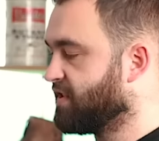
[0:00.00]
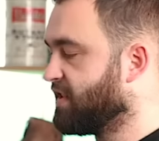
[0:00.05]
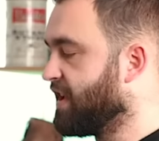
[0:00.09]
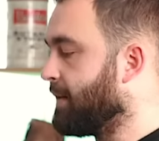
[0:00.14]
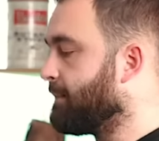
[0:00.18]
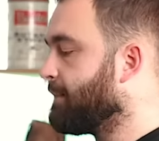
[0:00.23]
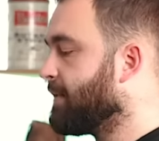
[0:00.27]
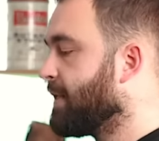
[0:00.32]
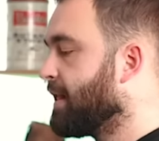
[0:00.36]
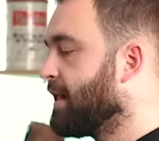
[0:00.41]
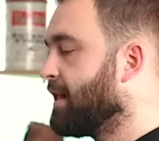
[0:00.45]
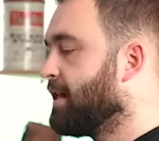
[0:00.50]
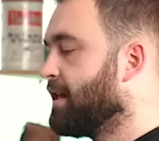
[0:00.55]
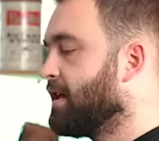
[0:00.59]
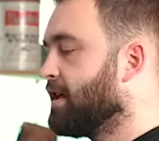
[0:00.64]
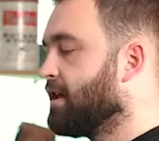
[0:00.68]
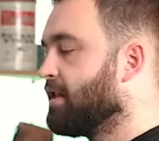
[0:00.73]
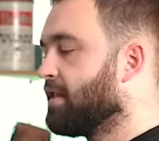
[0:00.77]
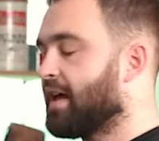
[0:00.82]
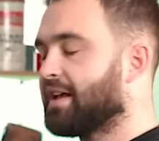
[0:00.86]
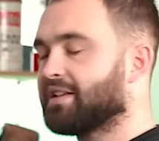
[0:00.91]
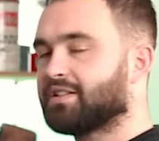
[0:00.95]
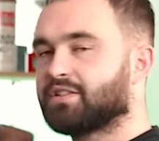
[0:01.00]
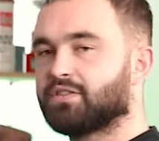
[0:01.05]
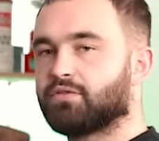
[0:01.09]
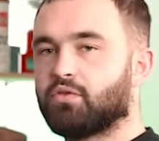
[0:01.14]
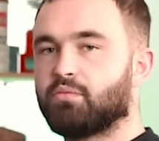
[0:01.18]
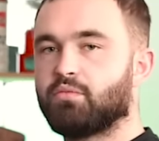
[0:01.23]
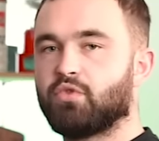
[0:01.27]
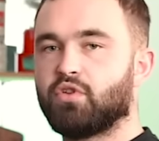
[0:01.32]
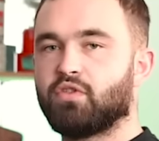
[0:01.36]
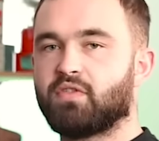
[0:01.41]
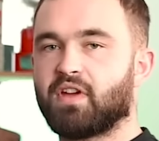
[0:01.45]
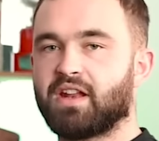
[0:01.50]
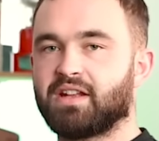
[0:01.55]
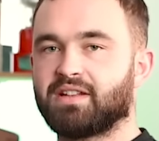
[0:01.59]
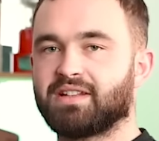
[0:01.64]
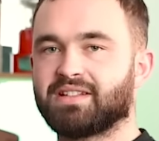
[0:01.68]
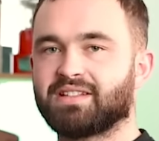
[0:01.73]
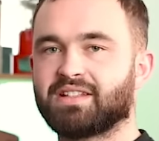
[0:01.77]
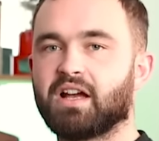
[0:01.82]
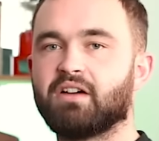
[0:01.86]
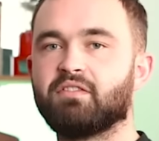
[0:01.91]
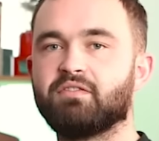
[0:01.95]
sit. That's to remove any
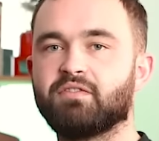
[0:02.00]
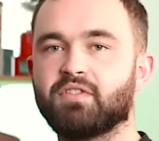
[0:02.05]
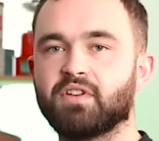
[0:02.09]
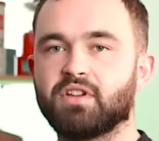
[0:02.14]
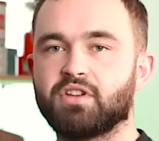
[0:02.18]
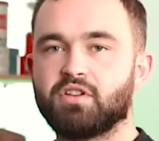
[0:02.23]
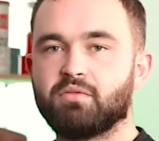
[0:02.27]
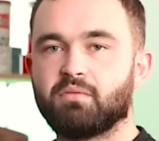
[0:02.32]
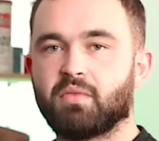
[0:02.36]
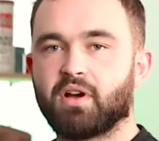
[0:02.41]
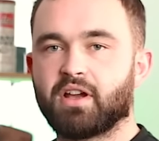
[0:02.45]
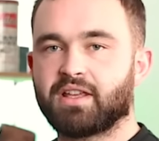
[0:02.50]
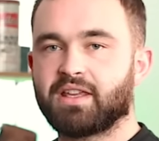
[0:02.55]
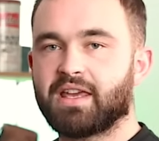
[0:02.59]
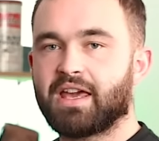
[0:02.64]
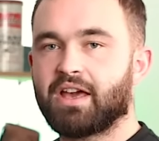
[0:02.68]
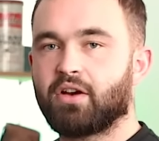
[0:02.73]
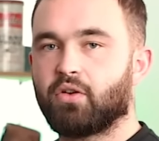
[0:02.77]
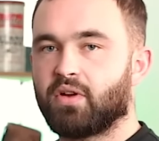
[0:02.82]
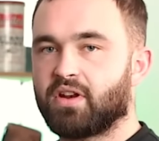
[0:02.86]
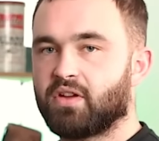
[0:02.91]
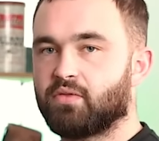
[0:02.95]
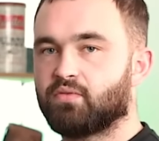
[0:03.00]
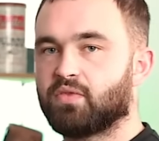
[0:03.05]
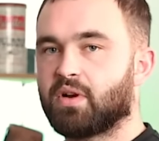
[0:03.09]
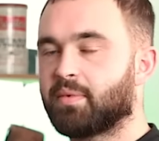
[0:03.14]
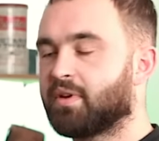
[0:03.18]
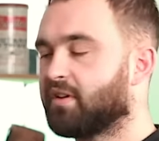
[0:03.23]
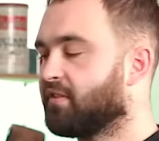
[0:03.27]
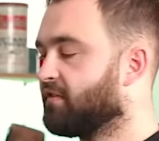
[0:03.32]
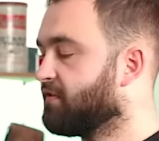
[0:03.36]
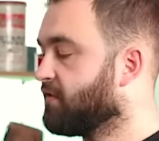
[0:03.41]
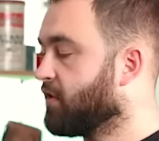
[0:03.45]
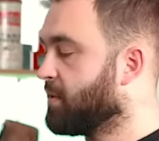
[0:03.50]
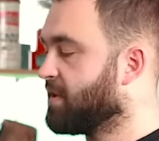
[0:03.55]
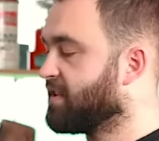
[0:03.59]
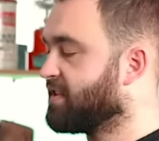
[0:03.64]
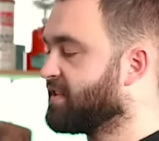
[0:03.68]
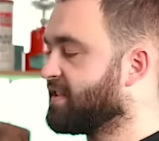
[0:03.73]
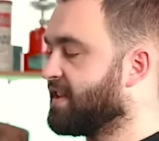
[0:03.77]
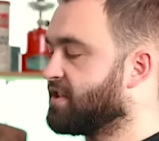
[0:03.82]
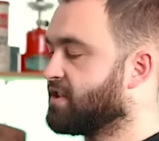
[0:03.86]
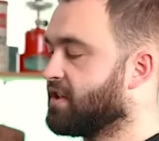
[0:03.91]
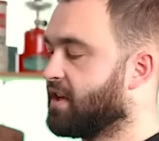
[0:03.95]
discomfort that you might get or any rubbing from a
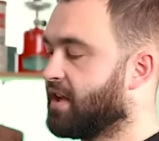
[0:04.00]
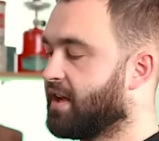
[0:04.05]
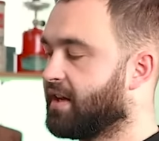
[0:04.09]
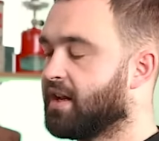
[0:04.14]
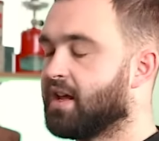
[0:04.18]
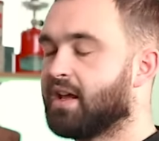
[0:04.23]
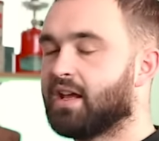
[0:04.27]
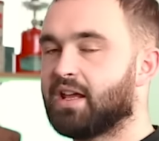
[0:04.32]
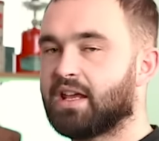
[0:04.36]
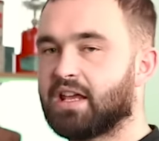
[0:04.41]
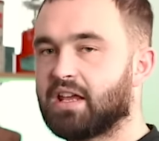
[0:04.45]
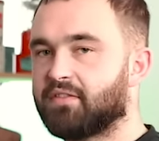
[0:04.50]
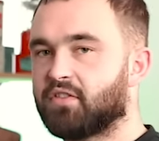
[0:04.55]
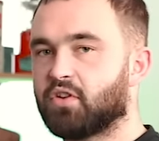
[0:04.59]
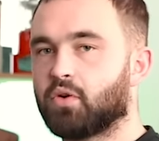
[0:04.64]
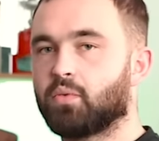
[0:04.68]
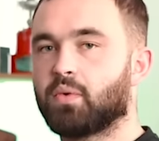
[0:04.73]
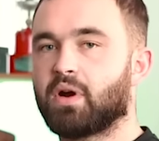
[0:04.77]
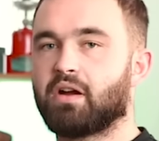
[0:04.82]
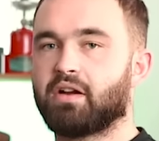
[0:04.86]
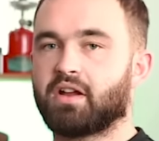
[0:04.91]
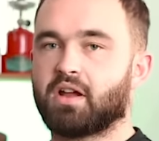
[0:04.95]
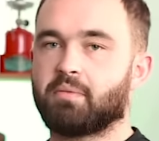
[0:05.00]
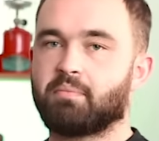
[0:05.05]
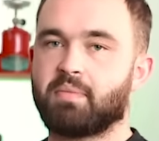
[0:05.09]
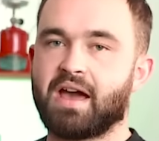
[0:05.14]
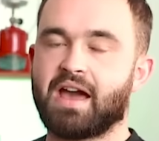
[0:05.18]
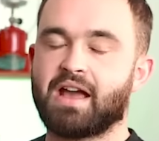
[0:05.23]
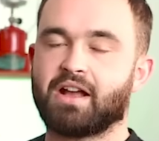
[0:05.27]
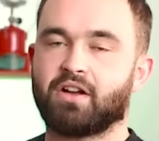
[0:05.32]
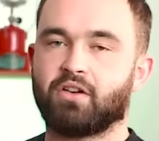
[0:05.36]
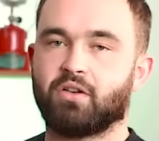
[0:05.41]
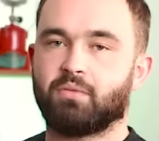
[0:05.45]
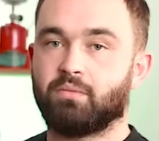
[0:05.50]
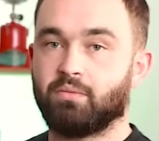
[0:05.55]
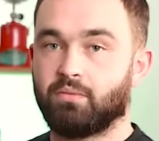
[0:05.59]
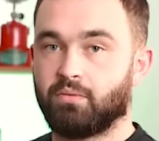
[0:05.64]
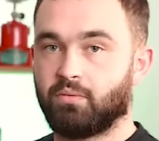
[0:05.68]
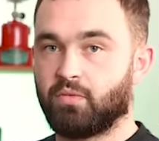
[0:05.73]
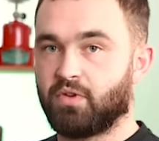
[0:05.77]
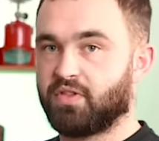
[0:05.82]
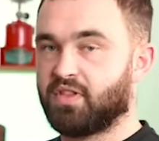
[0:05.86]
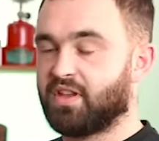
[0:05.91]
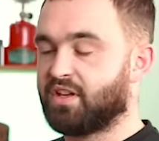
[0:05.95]
stitch line if you're wearing a pack on
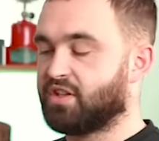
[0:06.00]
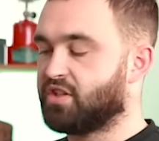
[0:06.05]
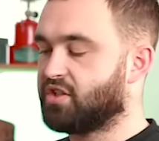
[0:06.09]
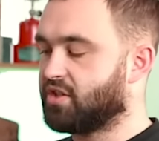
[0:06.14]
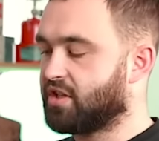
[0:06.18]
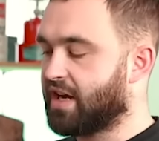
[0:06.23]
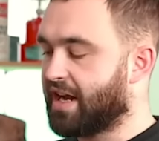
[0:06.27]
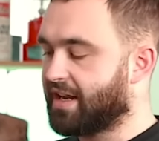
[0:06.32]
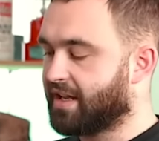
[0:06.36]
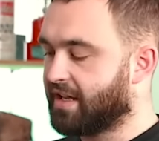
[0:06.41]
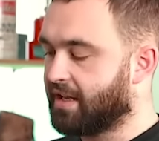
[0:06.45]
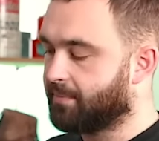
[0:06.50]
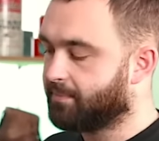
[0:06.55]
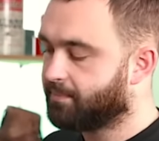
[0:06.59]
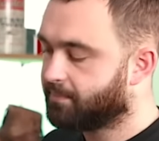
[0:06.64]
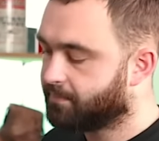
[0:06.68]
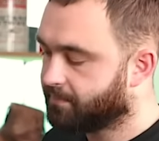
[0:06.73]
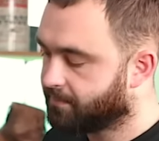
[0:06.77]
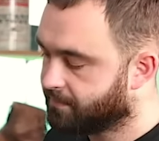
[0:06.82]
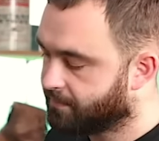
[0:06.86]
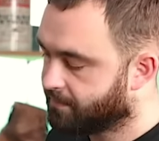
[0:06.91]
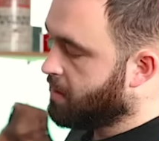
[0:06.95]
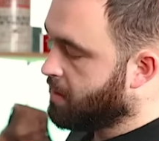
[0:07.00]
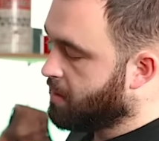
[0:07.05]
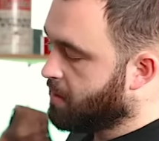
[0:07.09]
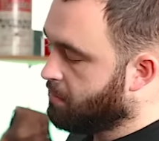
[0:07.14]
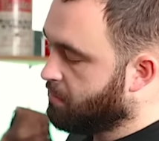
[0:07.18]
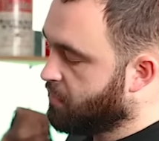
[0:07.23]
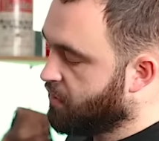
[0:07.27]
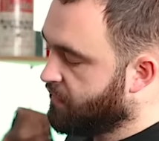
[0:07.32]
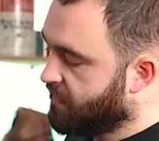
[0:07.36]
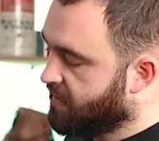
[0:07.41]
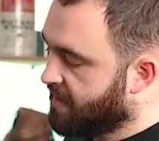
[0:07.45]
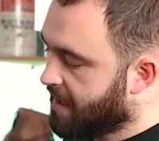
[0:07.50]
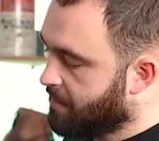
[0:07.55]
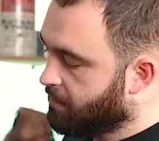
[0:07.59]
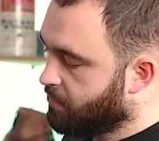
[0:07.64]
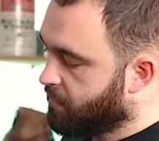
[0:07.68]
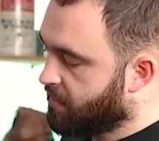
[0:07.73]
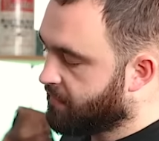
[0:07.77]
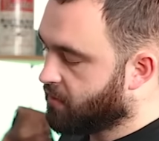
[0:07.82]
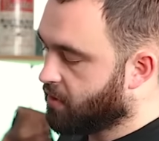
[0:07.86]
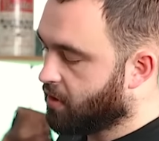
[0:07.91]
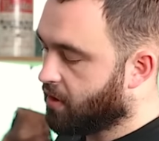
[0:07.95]
with this jacket. Moving
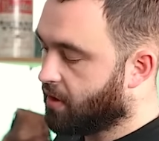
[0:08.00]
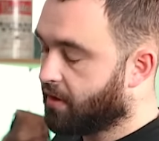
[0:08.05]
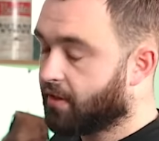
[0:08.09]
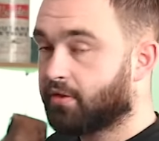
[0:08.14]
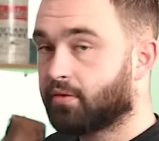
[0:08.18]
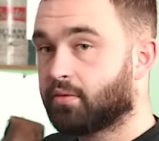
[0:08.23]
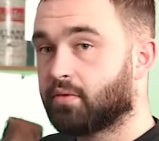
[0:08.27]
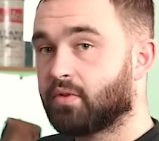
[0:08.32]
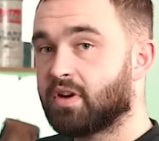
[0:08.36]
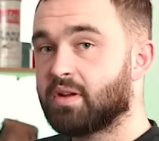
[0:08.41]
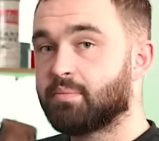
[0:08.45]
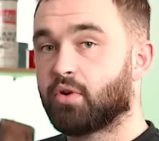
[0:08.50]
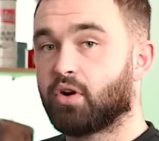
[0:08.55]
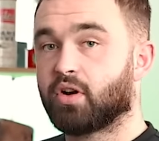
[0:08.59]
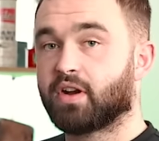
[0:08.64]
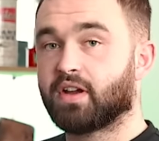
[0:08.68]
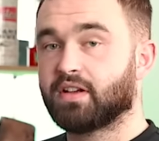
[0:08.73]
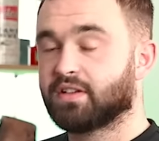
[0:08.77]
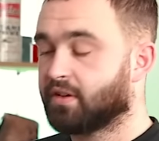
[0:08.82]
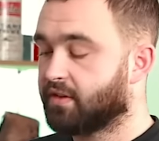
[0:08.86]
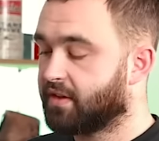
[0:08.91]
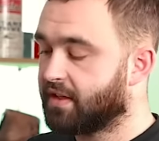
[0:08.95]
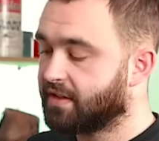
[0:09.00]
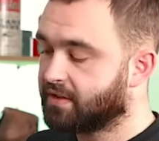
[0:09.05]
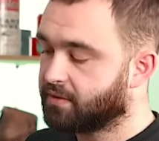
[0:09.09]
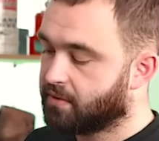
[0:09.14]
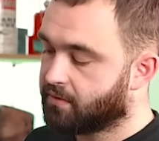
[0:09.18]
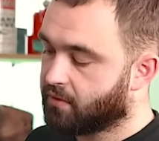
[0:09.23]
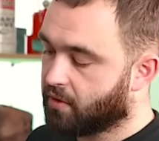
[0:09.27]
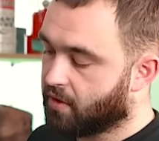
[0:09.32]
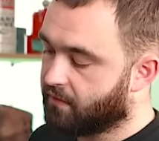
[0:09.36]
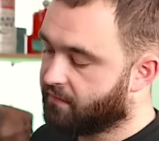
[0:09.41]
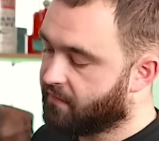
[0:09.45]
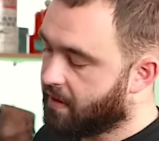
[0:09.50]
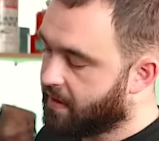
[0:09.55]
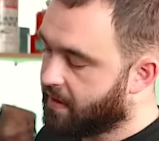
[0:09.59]
down, we've got three pockets on this. We've got a